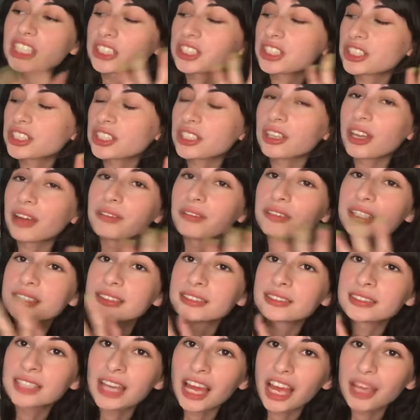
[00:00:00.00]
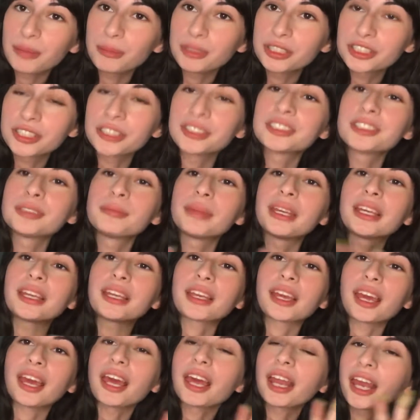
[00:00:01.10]
I just love the time it took to
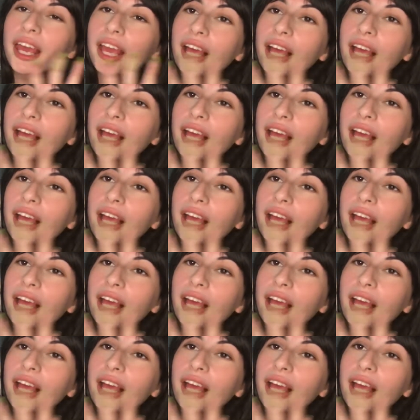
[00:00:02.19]
make it,